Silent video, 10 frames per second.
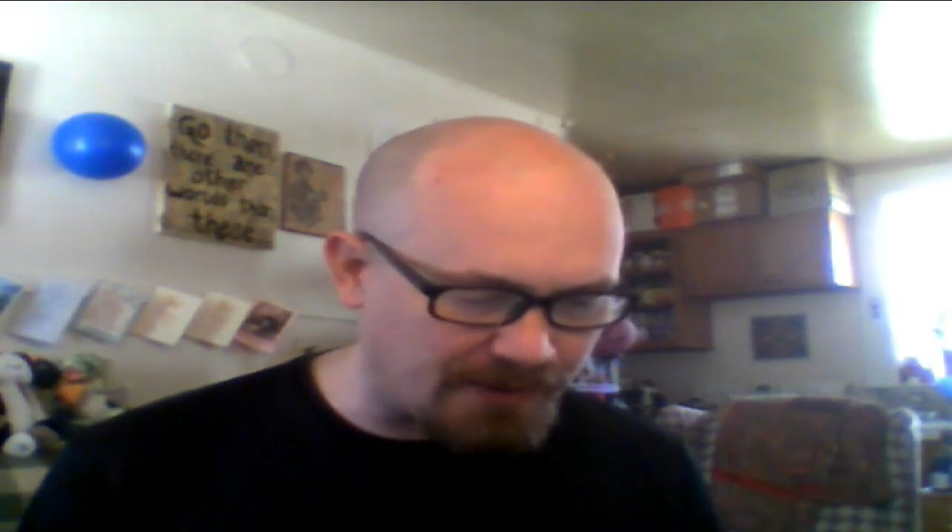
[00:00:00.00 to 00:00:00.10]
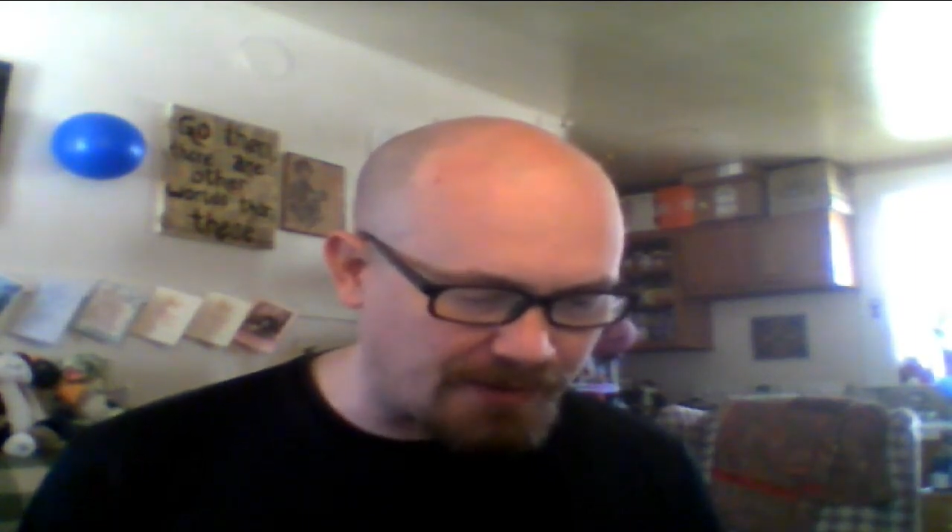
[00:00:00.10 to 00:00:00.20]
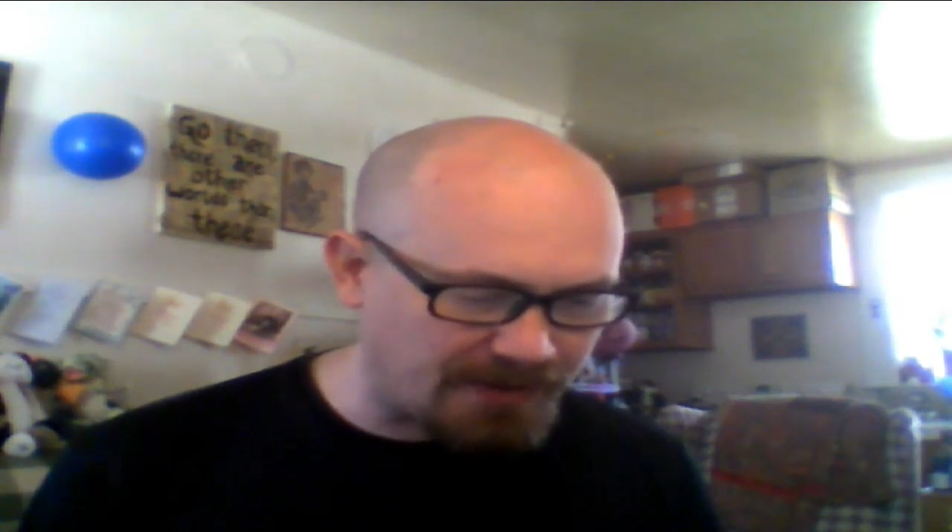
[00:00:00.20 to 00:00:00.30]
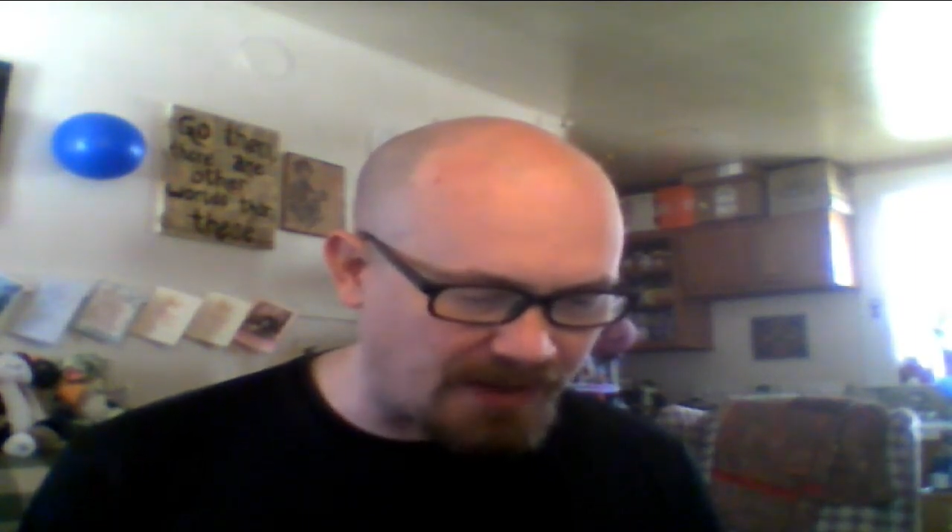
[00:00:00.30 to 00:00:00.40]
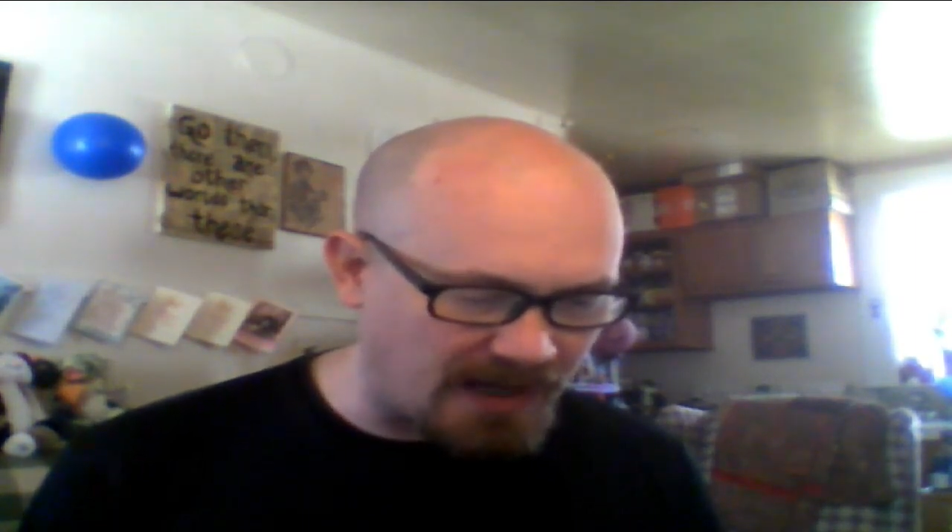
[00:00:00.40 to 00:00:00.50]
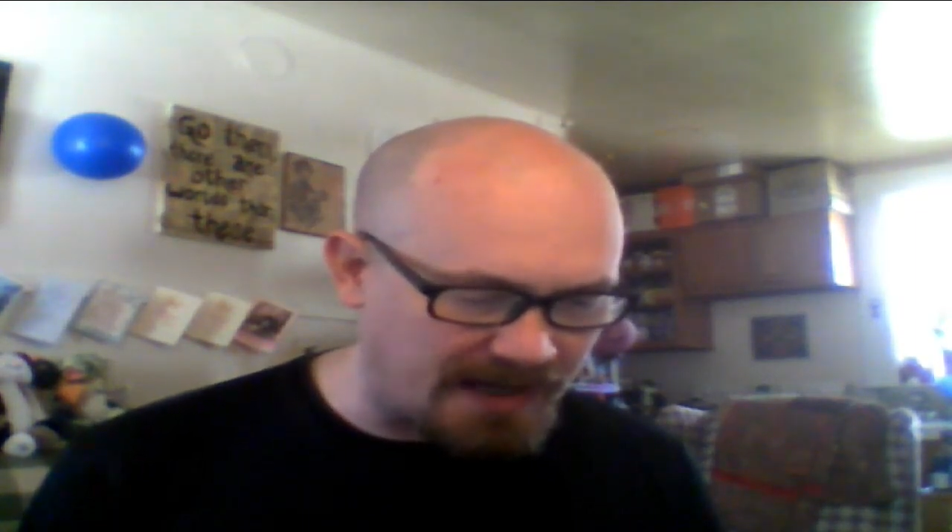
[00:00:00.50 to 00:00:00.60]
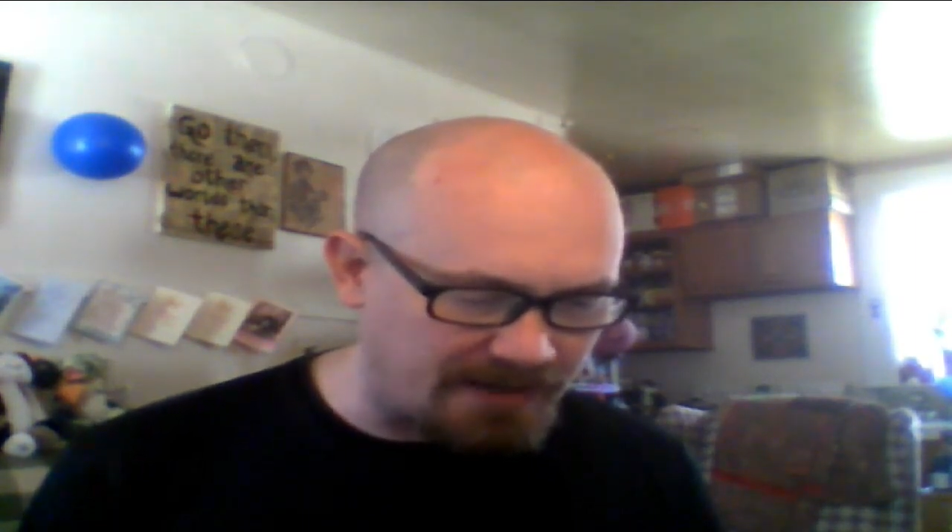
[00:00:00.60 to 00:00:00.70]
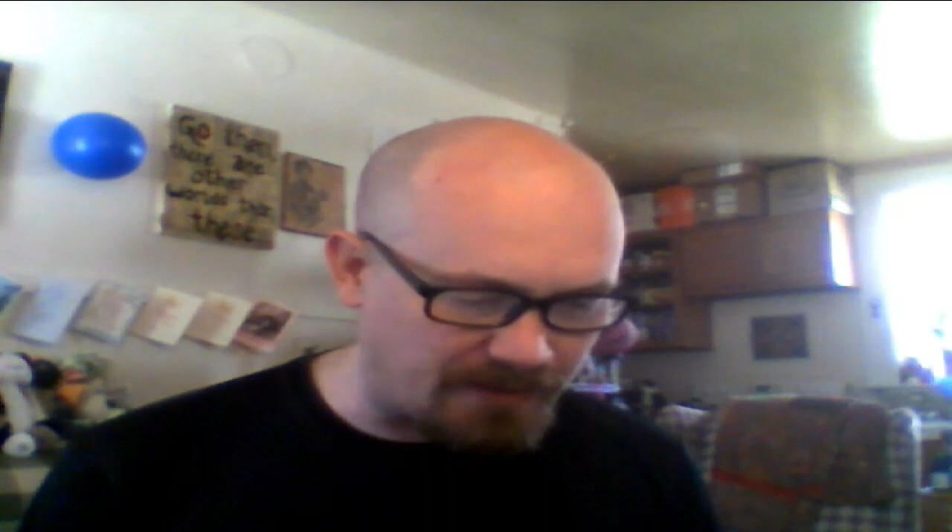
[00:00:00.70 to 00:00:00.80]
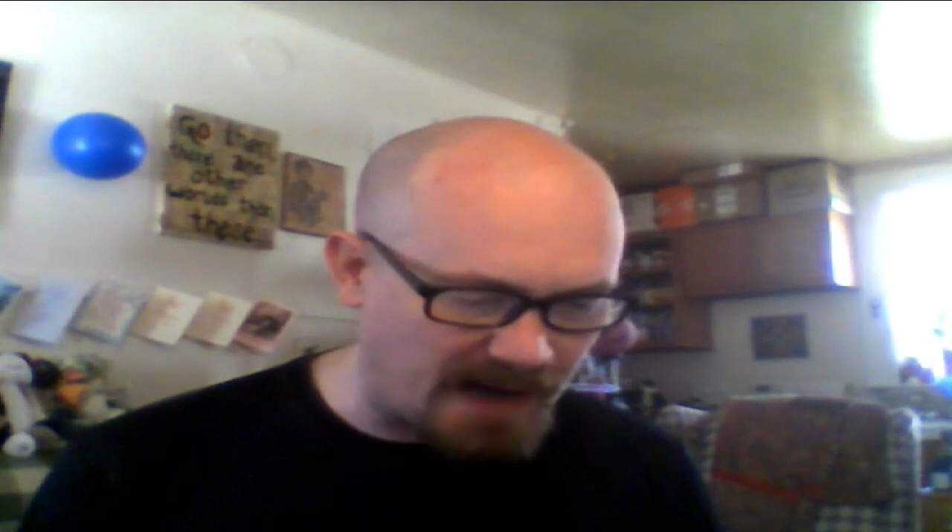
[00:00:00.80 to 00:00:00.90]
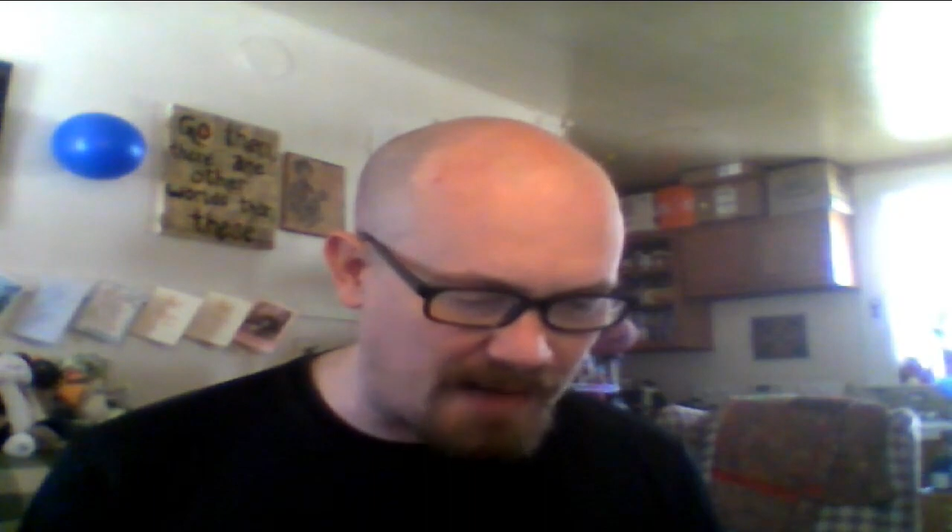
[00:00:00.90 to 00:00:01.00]

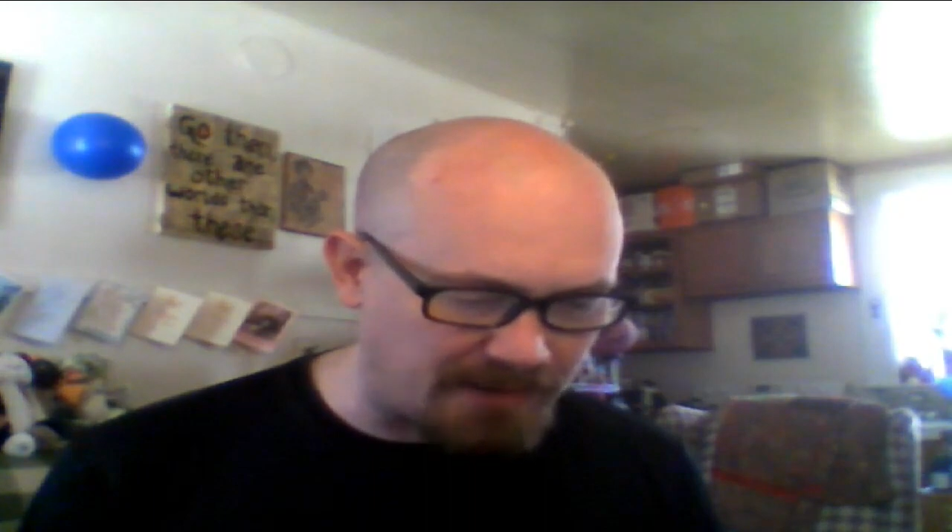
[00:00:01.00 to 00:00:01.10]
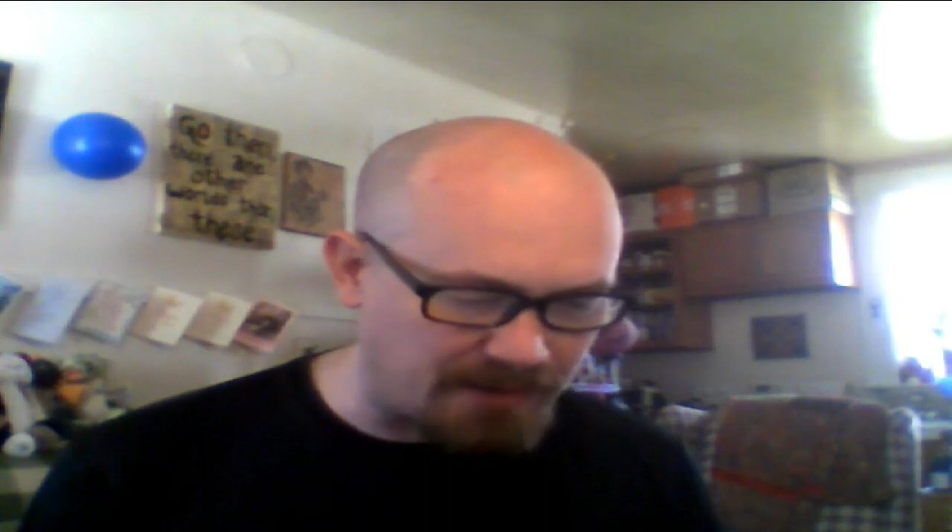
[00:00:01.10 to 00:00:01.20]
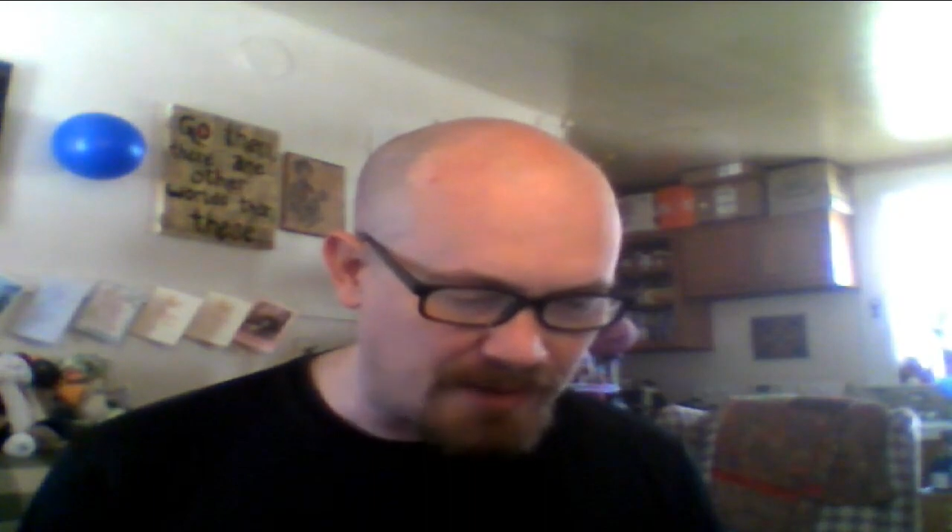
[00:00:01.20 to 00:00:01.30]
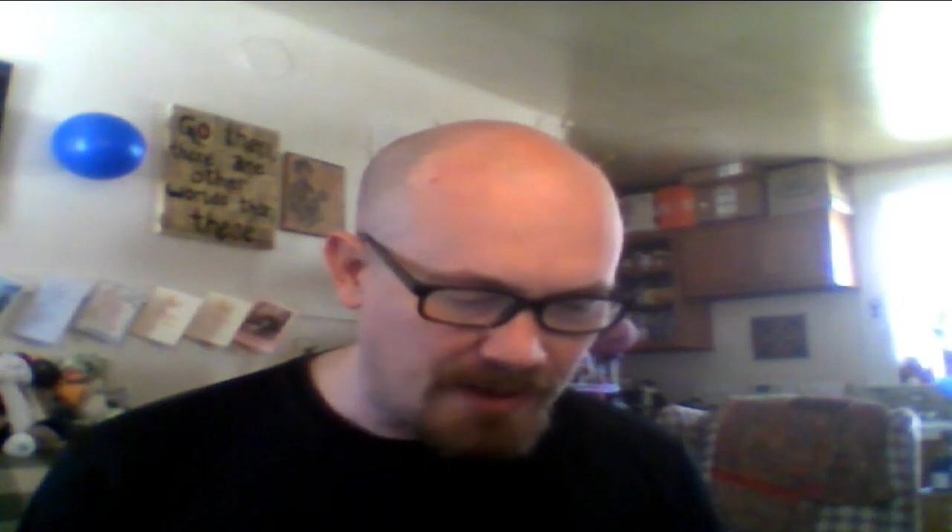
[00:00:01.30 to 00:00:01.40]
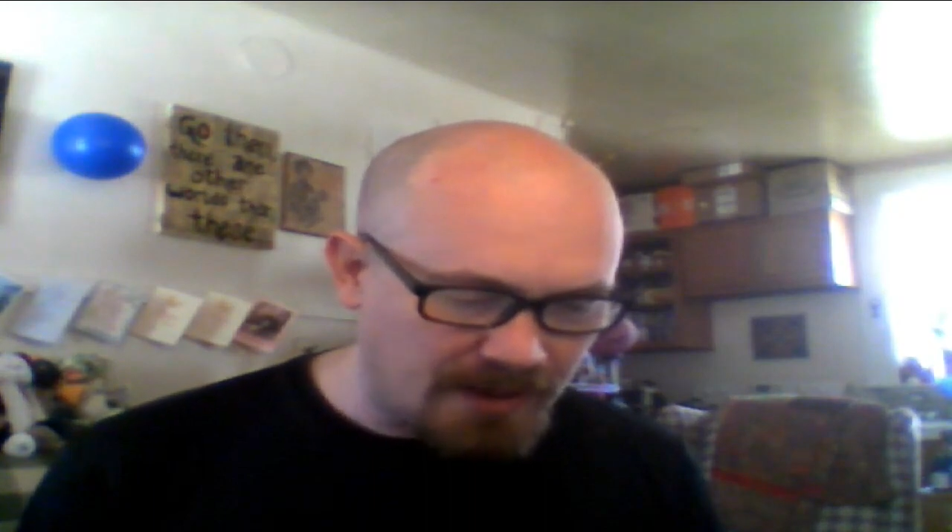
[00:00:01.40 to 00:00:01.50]
earth-line rabble